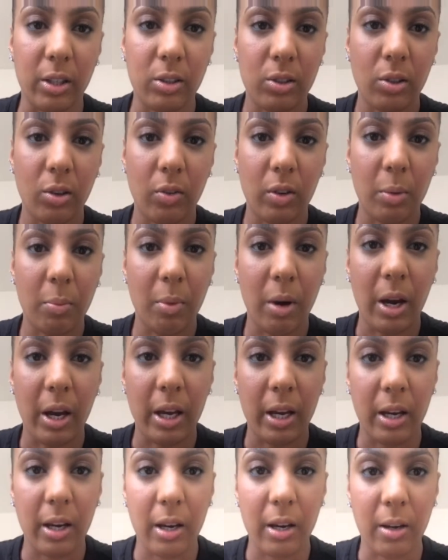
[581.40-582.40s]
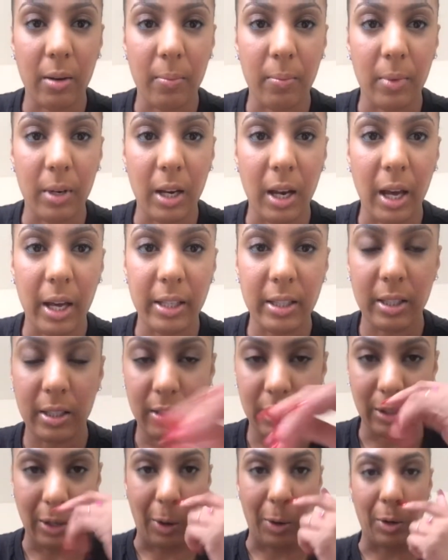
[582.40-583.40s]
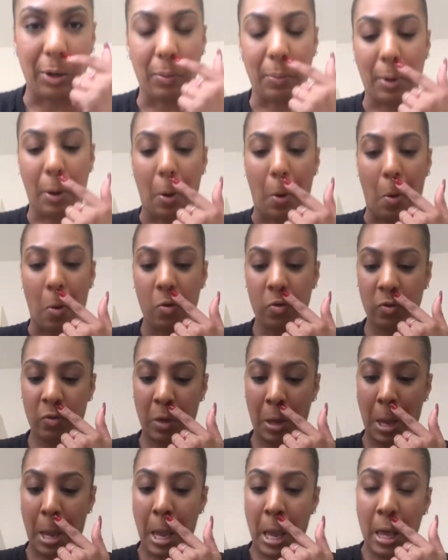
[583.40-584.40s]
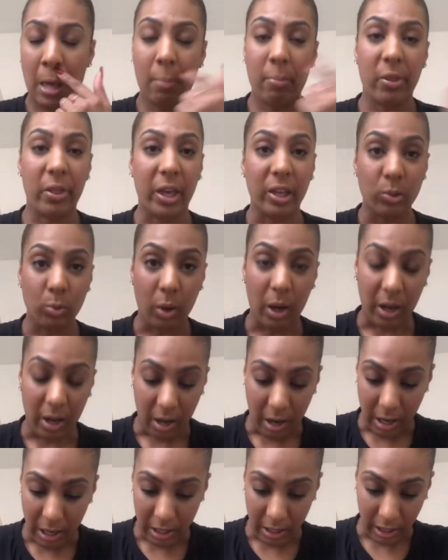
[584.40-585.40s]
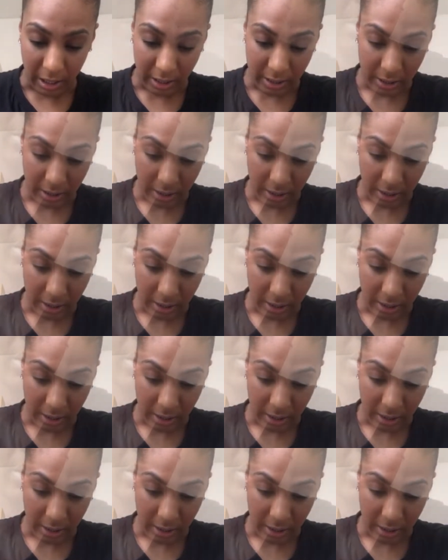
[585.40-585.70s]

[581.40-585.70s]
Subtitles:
Sorry, my lighting's going a bit off, but that's what I highlighted